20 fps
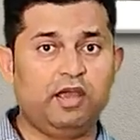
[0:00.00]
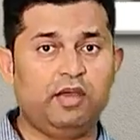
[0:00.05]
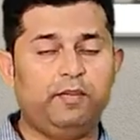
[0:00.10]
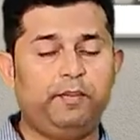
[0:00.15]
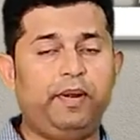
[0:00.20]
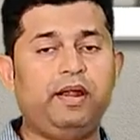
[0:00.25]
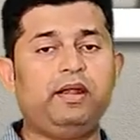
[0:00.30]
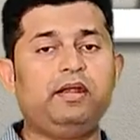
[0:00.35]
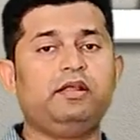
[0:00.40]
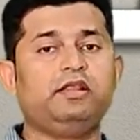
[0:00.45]

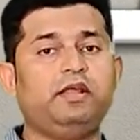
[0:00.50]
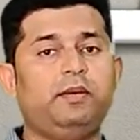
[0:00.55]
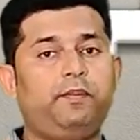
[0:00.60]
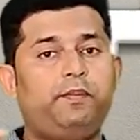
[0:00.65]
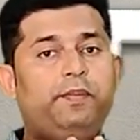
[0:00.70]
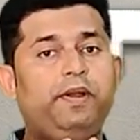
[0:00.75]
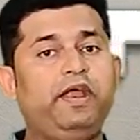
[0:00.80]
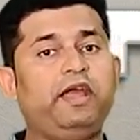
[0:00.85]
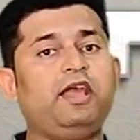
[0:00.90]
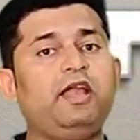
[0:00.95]
but the
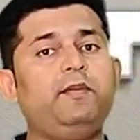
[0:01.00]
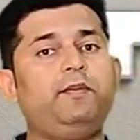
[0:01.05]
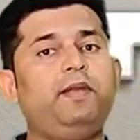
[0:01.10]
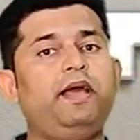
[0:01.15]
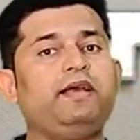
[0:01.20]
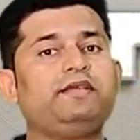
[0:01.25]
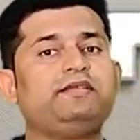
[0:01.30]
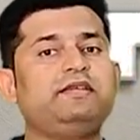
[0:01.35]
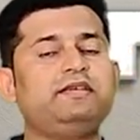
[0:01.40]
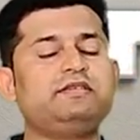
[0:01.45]
brachial
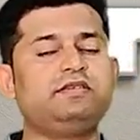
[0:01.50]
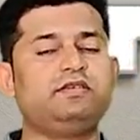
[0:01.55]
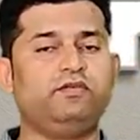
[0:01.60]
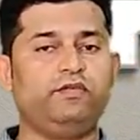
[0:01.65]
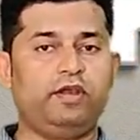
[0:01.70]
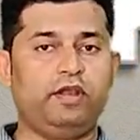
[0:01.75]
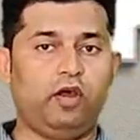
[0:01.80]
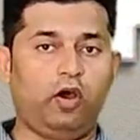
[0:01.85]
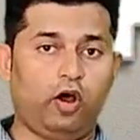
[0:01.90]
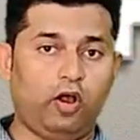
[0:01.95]
plexus
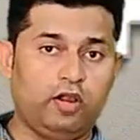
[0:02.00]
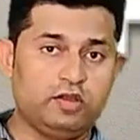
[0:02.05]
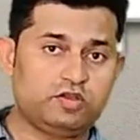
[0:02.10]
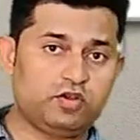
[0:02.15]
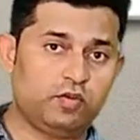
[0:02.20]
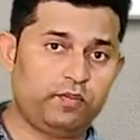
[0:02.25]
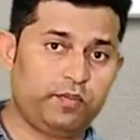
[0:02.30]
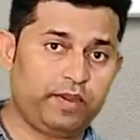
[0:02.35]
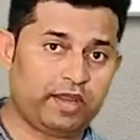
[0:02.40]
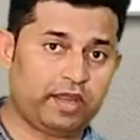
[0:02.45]
will
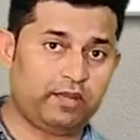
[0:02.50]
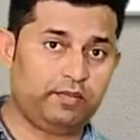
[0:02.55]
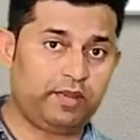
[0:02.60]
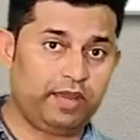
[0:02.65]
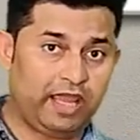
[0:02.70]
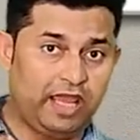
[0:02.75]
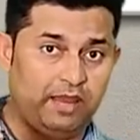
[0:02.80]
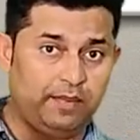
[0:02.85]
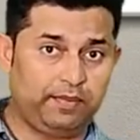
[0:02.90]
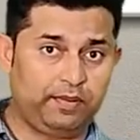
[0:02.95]
also become
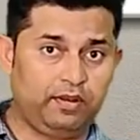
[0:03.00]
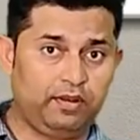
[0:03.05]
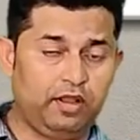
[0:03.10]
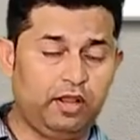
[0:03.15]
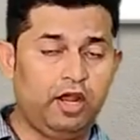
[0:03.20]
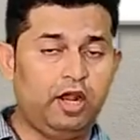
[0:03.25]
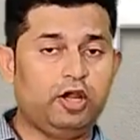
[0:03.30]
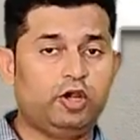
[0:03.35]
able